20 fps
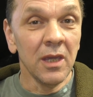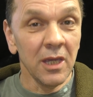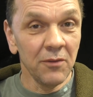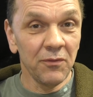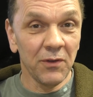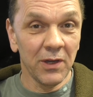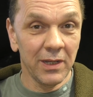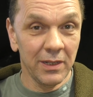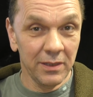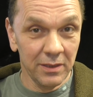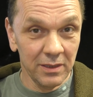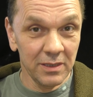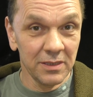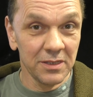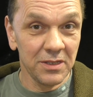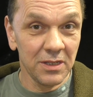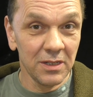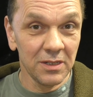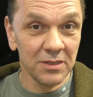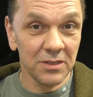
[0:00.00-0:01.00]
If I had an
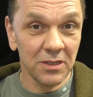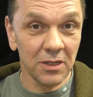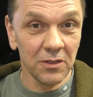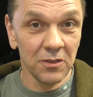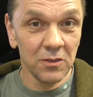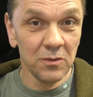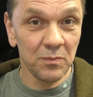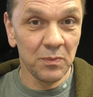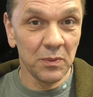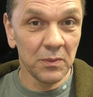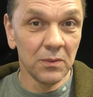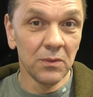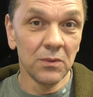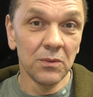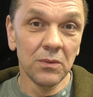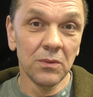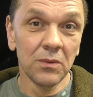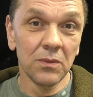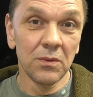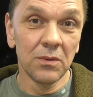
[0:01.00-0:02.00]
oscilloscope
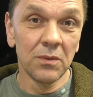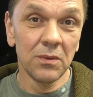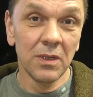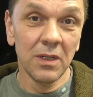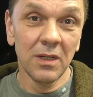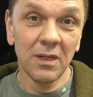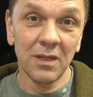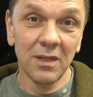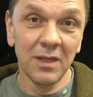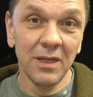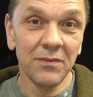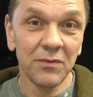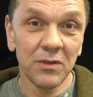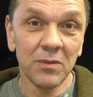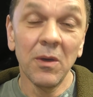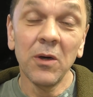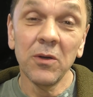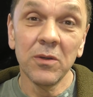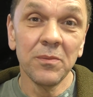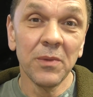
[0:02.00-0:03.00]
or even
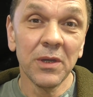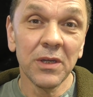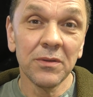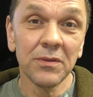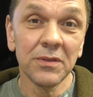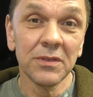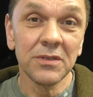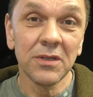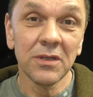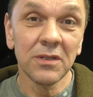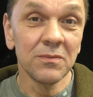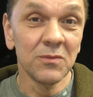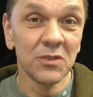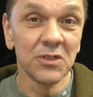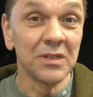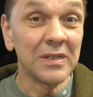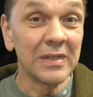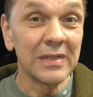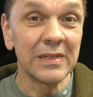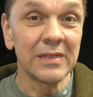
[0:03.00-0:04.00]
a multimeter at the time,
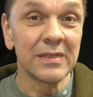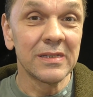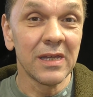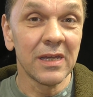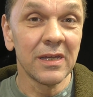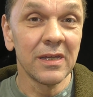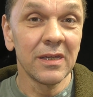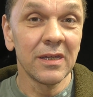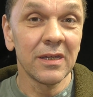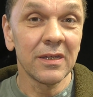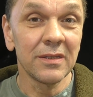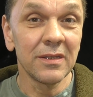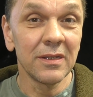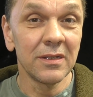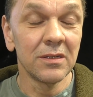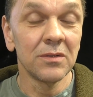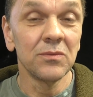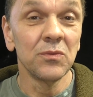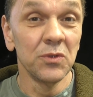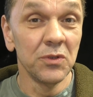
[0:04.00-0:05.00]
which I didn't take,
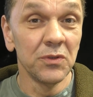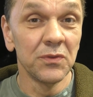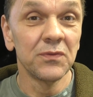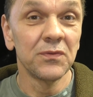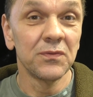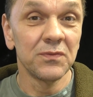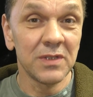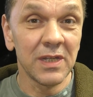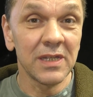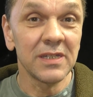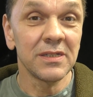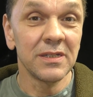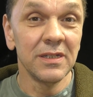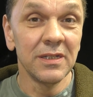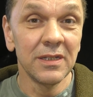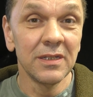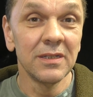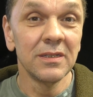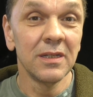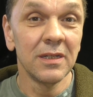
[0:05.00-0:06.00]
then I would have
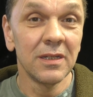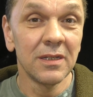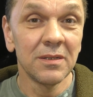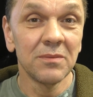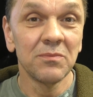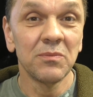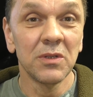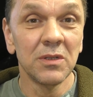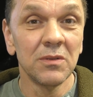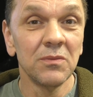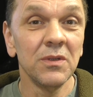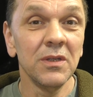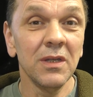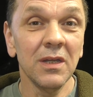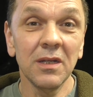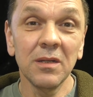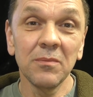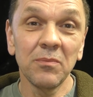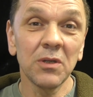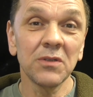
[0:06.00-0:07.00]
tested it, yeah. But we
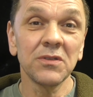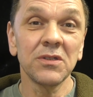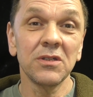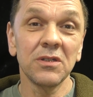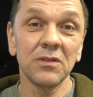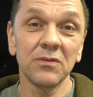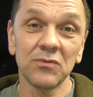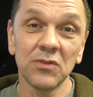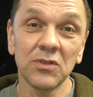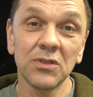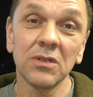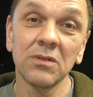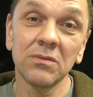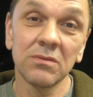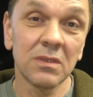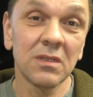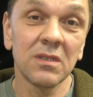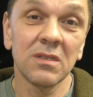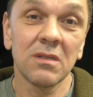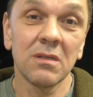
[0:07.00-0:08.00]
had a positive
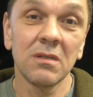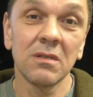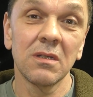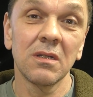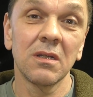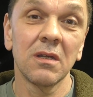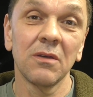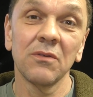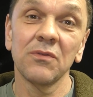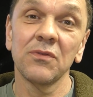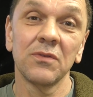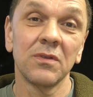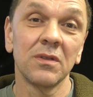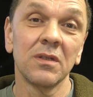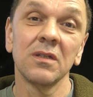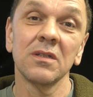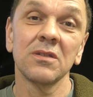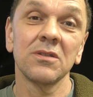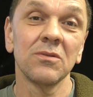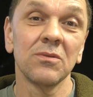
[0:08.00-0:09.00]
result, and that's good enough, and
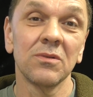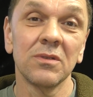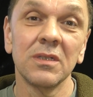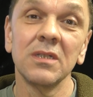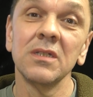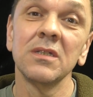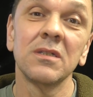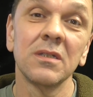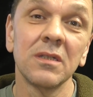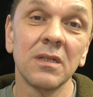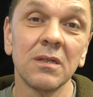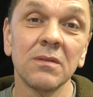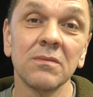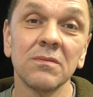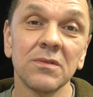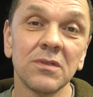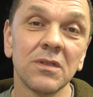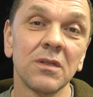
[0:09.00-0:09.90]
that's all I need to know.